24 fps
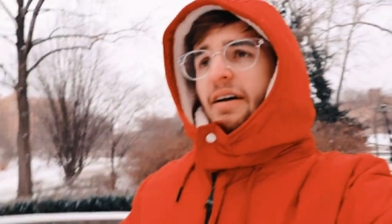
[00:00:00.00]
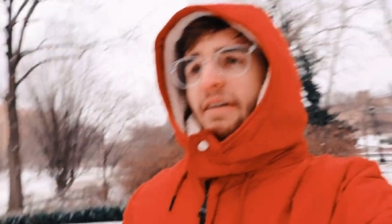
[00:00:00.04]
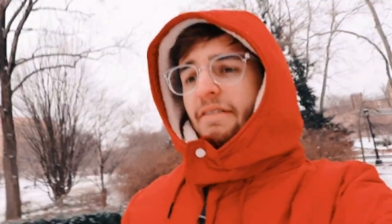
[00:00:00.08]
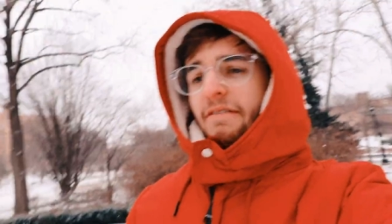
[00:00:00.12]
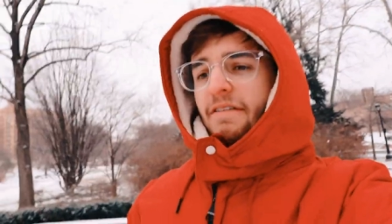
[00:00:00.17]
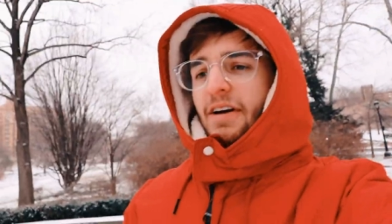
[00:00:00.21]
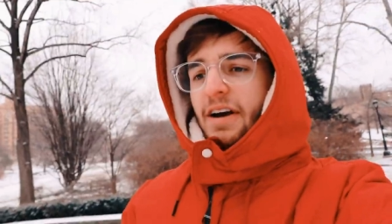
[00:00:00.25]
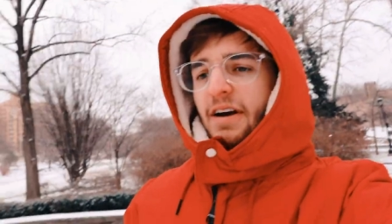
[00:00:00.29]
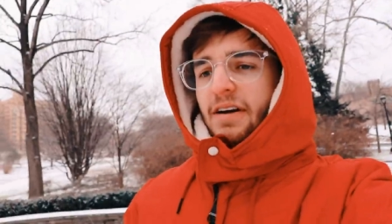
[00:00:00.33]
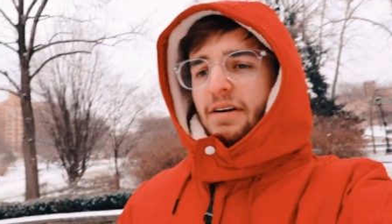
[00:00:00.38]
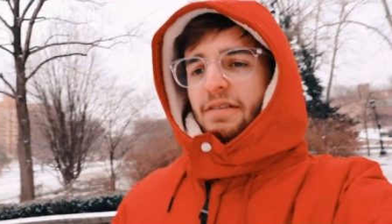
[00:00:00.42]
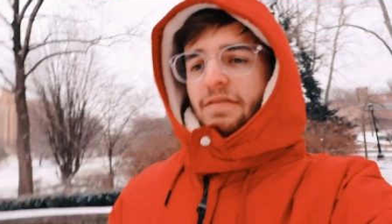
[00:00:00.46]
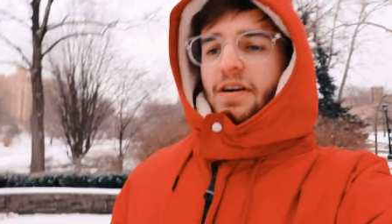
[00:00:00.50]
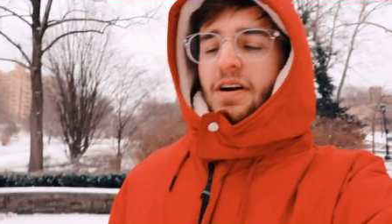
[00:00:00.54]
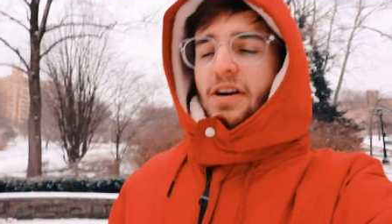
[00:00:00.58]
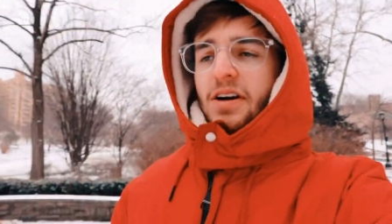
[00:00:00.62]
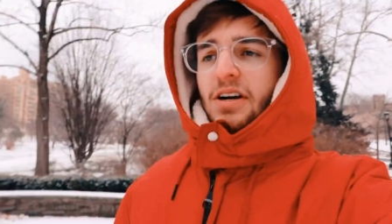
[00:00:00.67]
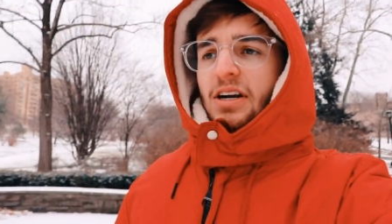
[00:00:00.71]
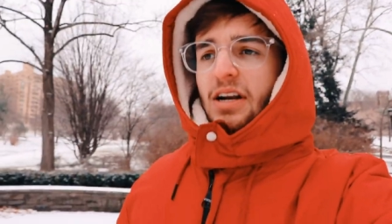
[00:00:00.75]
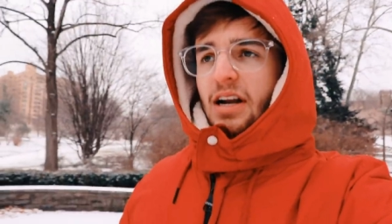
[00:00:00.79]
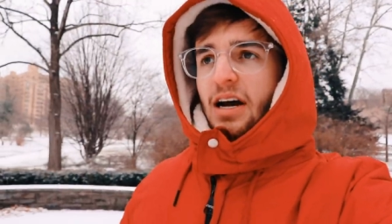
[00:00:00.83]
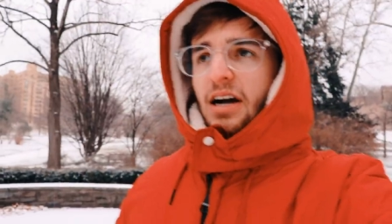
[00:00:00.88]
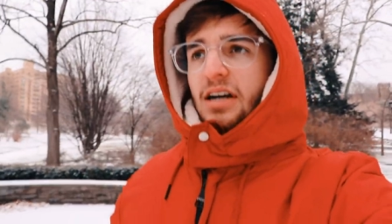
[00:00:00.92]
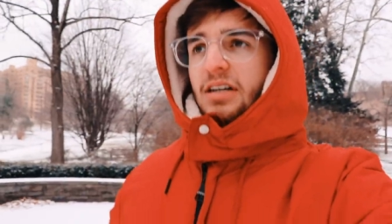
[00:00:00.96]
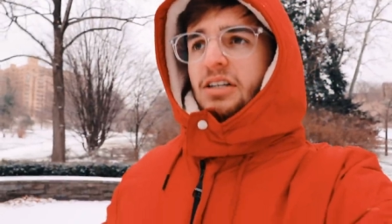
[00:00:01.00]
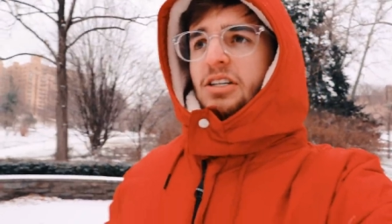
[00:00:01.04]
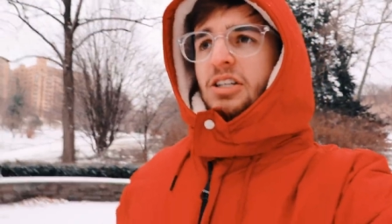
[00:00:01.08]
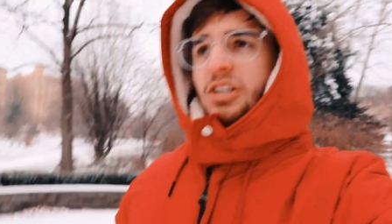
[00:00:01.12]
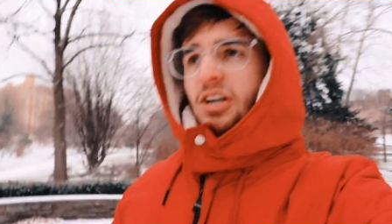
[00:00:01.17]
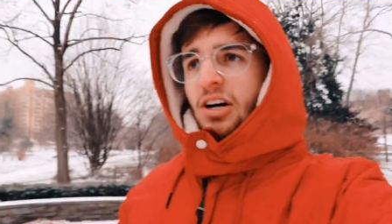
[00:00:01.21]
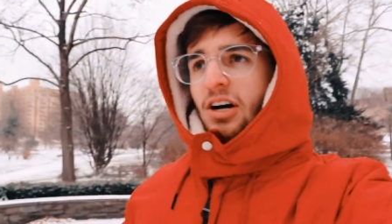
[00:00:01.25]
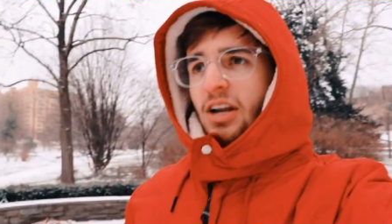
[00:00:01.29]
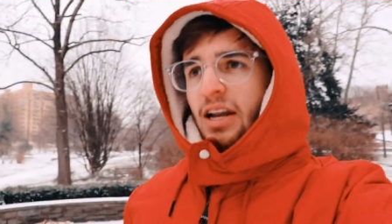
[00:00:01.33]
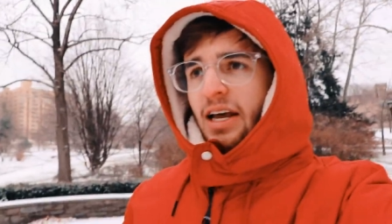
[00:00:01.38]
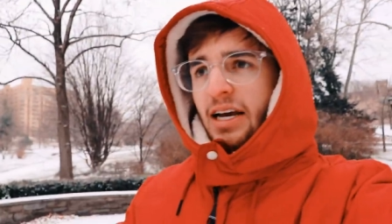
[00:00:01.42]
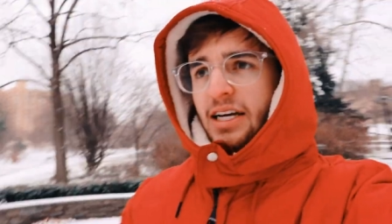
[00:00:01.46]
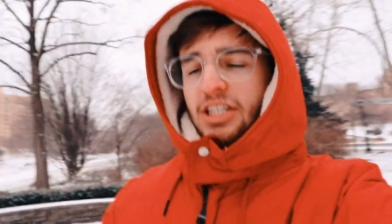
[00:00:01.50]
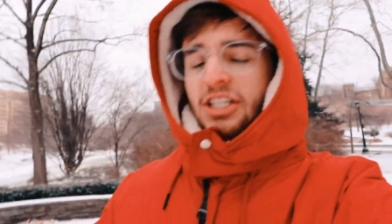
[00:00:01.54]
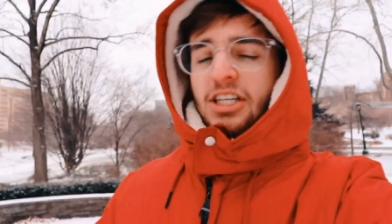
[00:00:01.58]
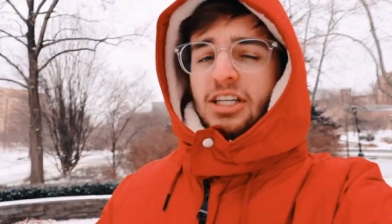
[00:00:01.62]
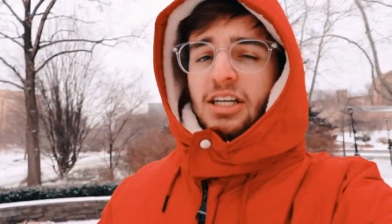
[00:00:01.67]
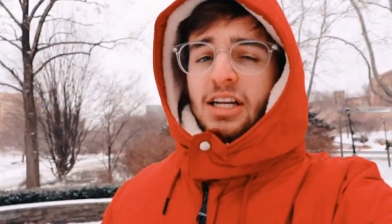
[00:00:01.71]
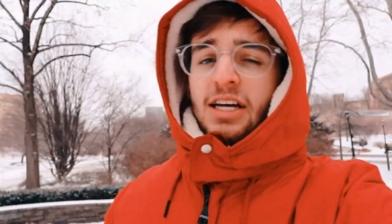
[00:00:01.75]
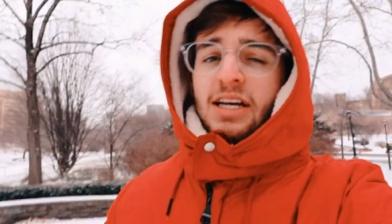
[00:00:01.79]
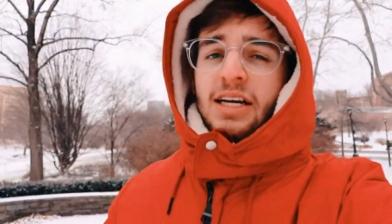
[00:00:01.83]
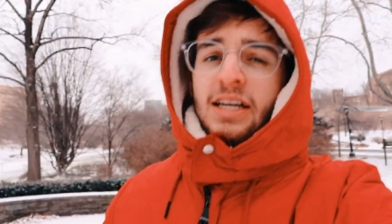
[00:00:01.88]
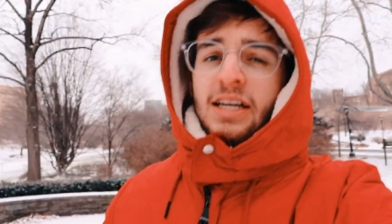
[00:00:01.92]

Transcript: a very very large collection.